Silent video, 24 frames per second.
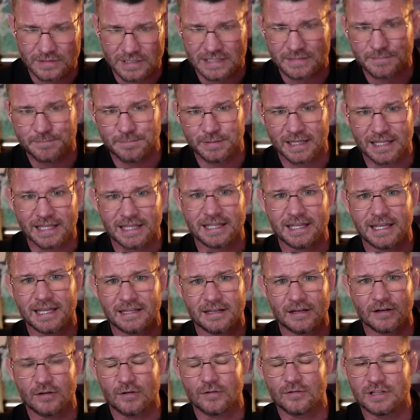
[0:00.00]
It's blinking
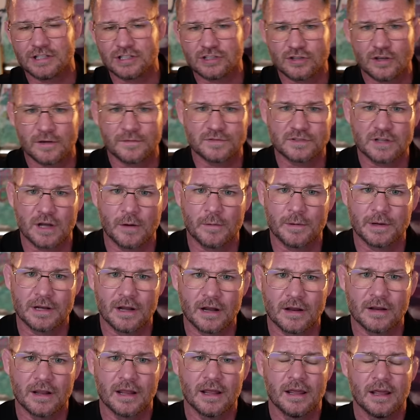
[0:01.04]
and all this stuff's mm-hmm. going on.
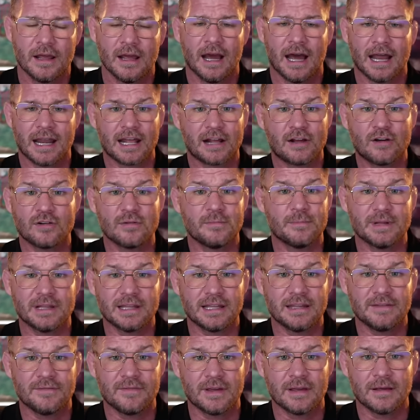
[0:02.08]
And I couldn't
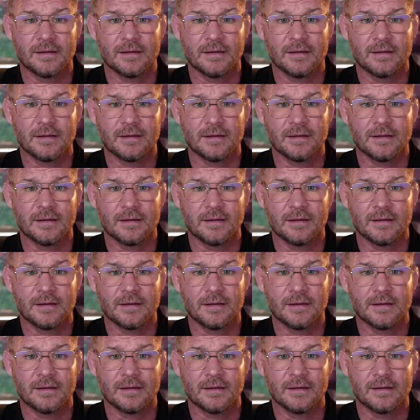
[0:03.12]
believe it,